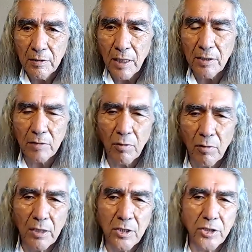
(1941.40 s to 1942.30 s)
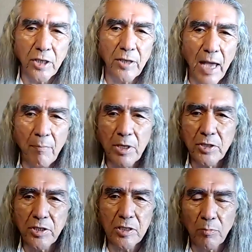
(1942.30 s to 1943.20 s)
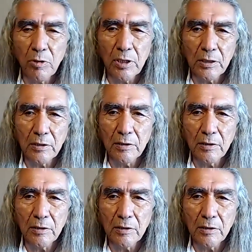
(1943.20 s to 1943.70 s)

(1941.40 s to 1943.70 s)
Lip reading: I just wanted to share that much this morning.